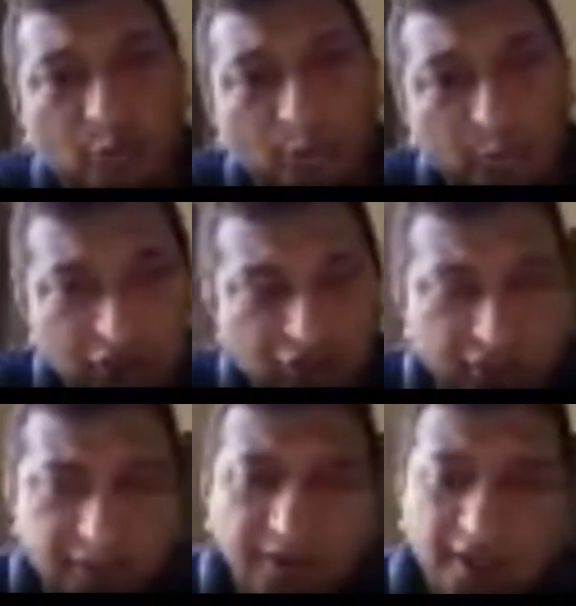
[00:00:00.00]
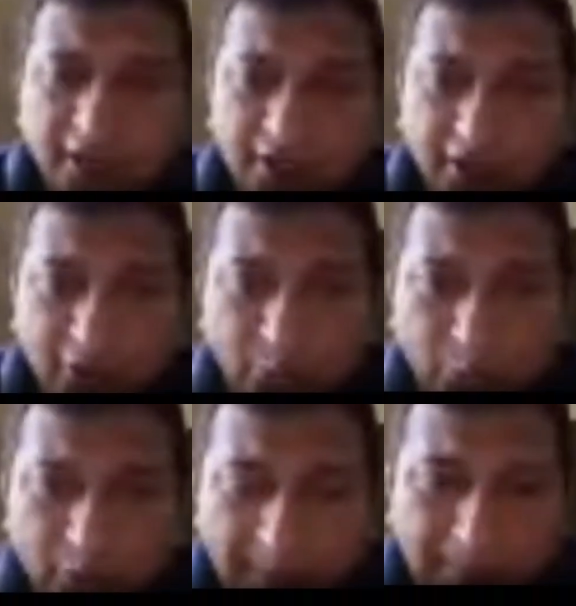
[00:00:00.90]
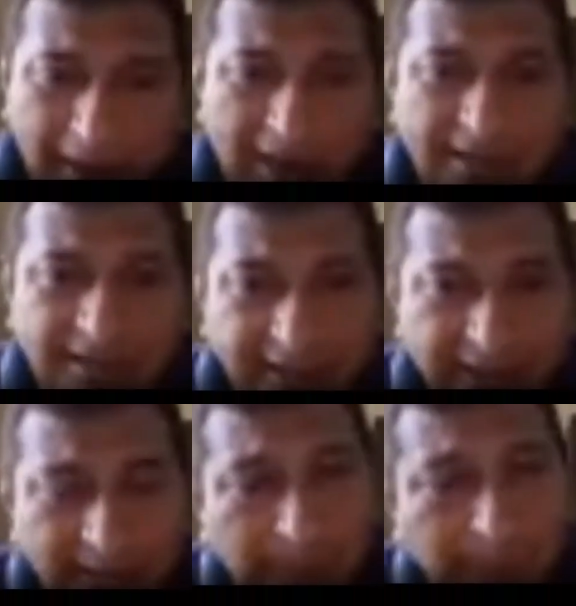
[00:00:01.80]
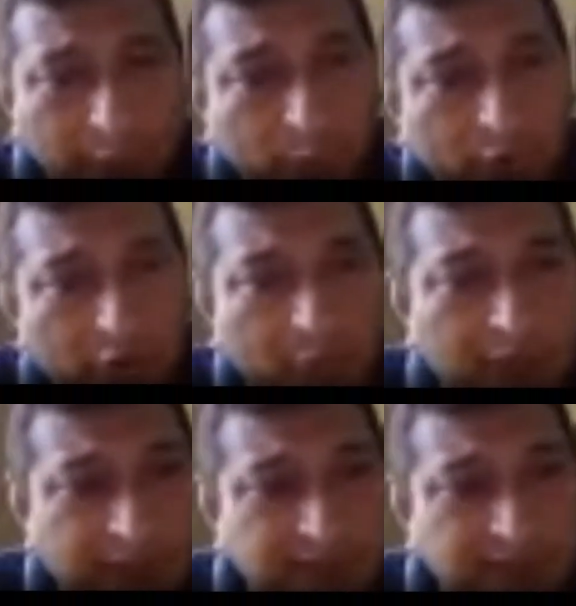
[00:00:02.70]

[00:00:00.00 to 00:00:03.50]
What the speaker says: through which you compile and compute your